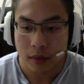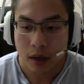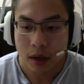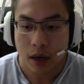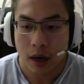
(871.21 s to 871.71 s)

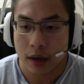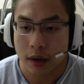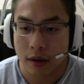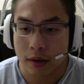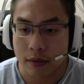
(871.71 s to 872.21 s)
kind
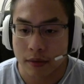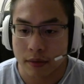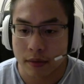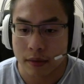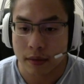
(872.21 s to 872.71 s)
of...
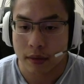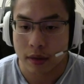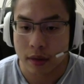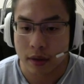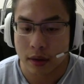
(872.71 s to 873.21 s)

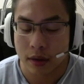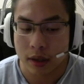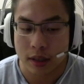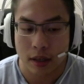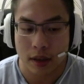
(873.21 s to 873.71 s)

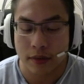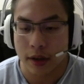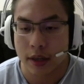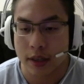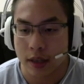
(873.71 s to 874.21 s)
It's
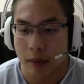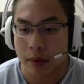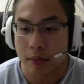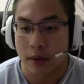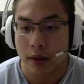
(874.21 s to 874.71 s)
very
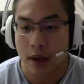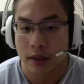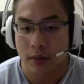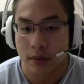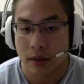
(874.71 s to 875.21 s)
acceptable as
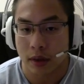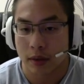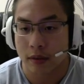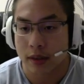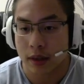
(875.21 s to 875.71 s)
a result of
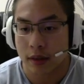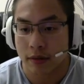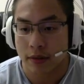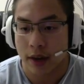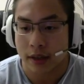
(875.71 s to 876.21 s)
seeing the
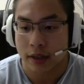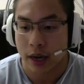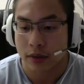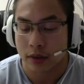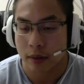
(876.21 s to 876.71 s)
fast
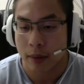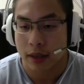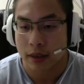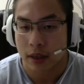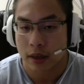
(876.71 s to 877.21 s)
natural command
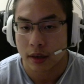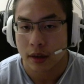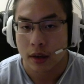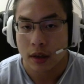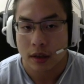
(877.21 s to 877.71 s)
center.
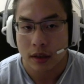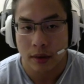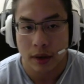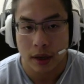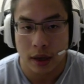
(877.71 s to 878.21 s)
So
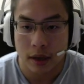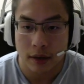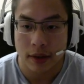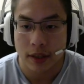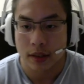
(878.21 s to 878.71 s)

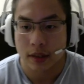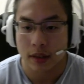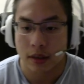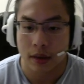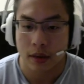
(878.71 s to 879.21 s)
Innovation
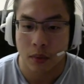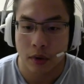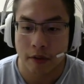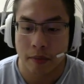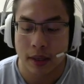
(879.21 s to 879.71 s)
would
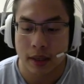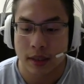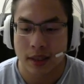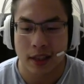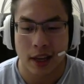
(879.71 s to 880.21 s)
have been
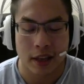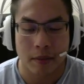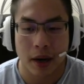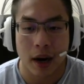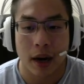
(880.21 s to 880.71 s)
slightly
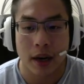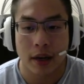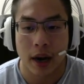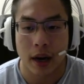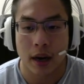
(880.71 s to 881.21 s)
behind
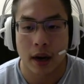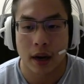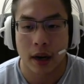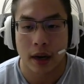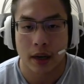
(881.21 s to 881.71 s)
eco
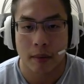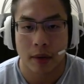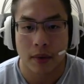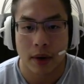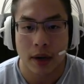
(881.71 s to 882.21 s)

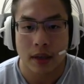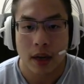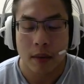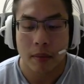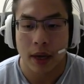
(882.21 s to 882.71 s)
economic wise,
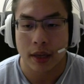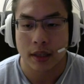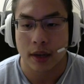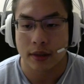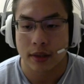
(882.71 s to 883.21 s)
but he edged
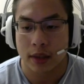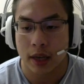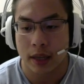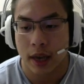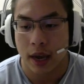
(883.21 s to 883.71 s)
out
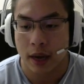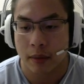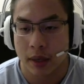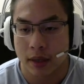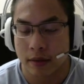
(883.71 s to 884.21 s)
slightly ahead
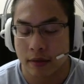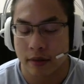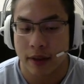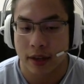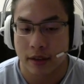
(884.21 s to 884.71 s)
because of the
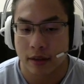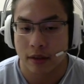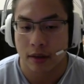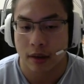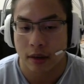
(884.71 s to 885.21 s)
faster
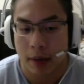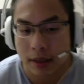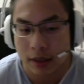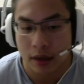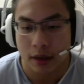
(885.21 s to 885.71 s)
third command
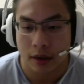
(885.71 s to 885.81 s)
center.